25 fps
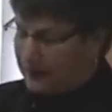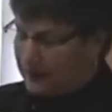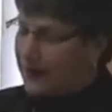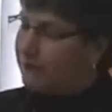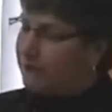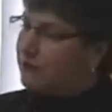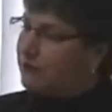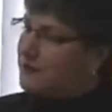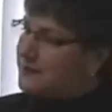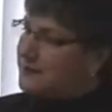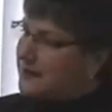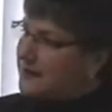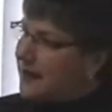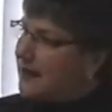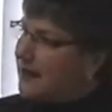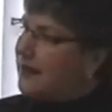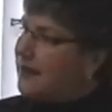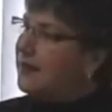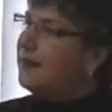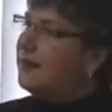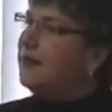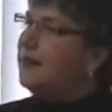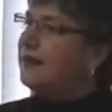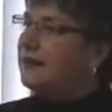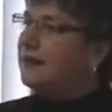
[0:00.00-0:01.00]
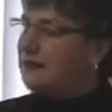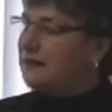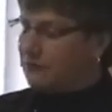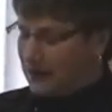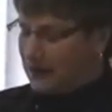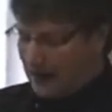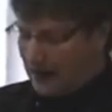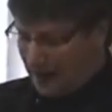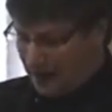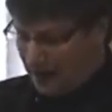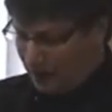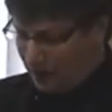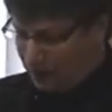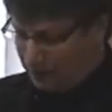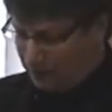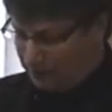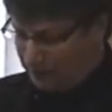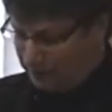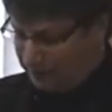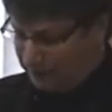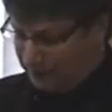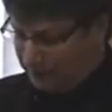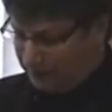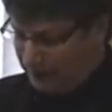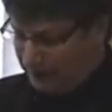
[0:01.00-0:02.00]
every day and every hour.
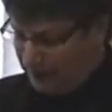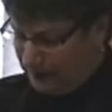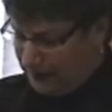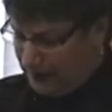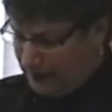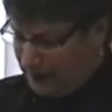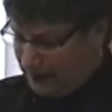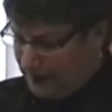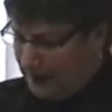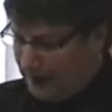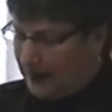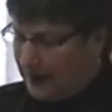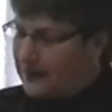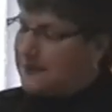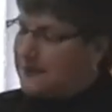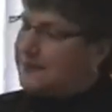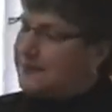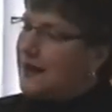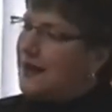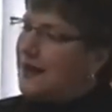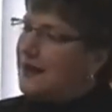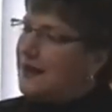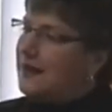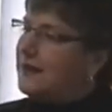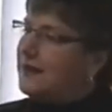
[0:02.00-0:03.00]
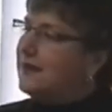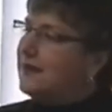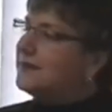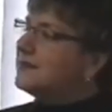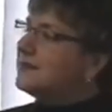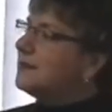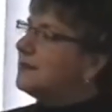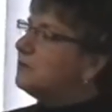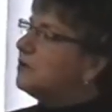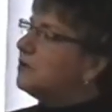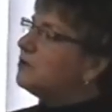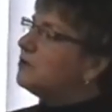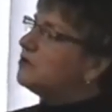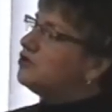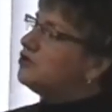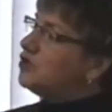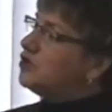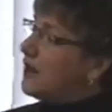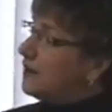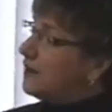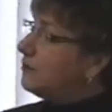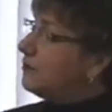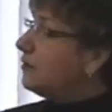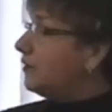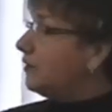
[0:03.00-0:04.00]
Dying is the most
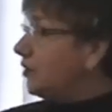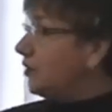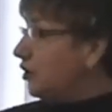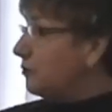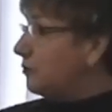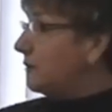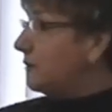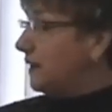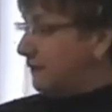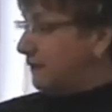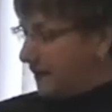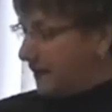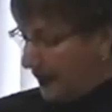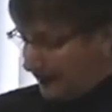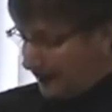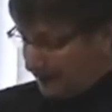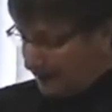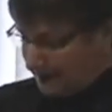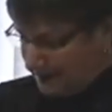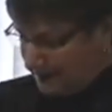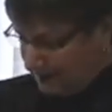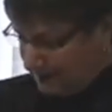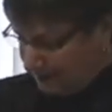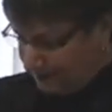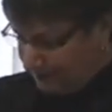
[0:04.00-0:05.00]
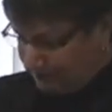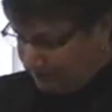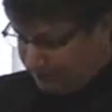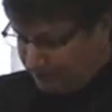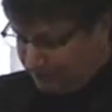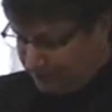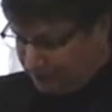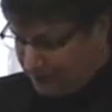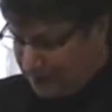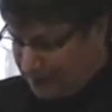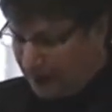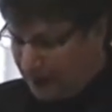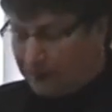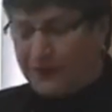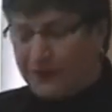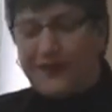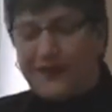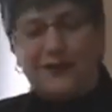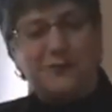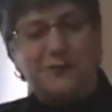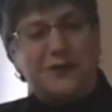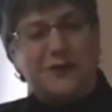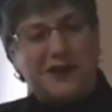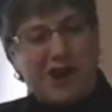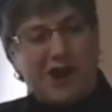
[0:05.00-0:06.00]
general human event,
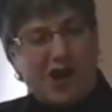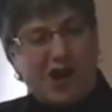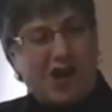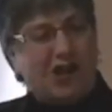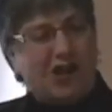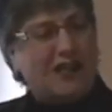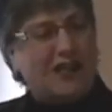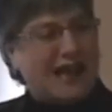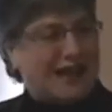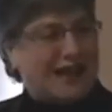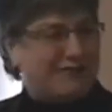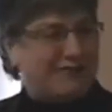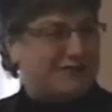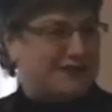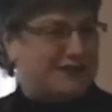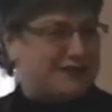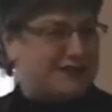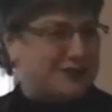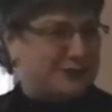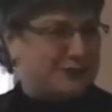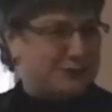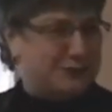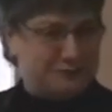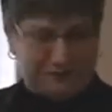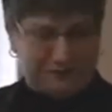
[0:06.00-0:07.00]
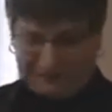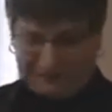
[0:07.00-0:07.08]
something we all have to do.